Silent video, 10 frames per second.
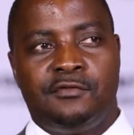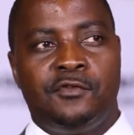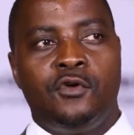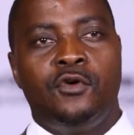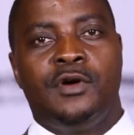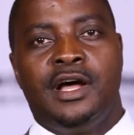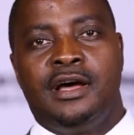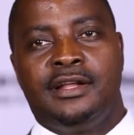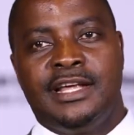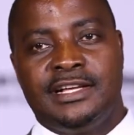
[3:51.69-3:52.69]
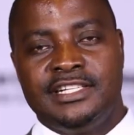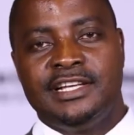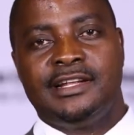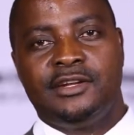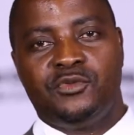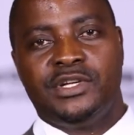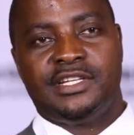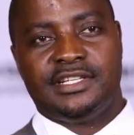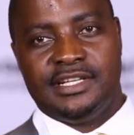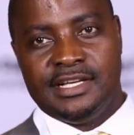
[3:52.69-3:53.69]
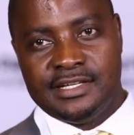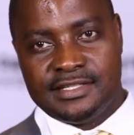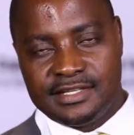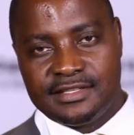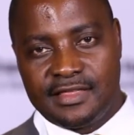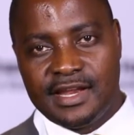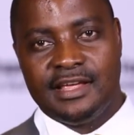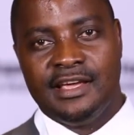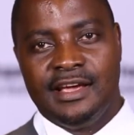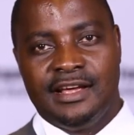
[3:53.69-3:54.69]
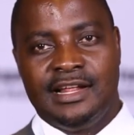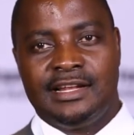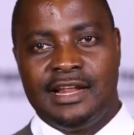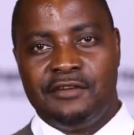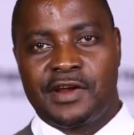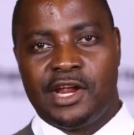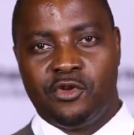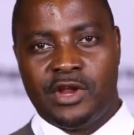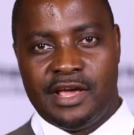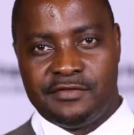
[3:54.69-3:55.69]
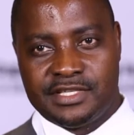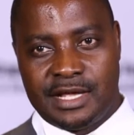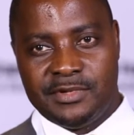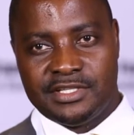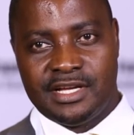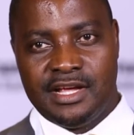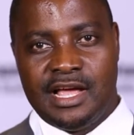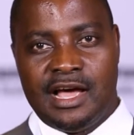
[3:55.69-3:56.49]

for the Agenda 2063 that the African Union have established.